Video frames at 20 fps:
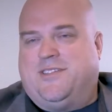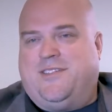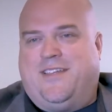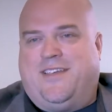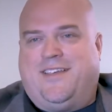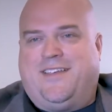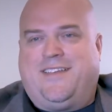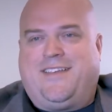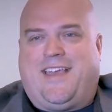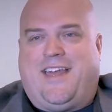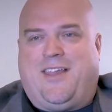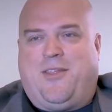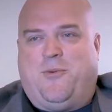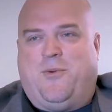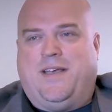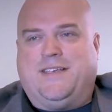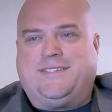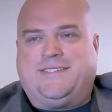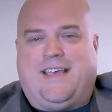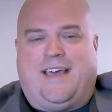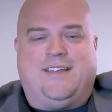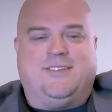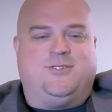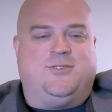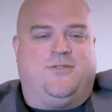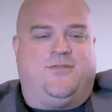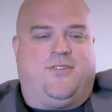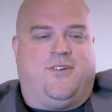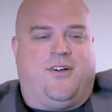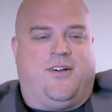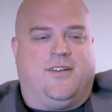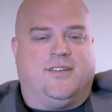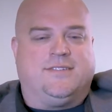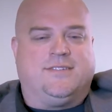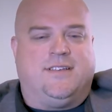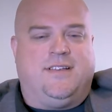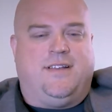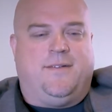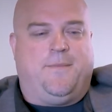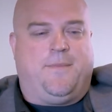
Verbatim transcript: on the kind of the west side of Sioux Falls.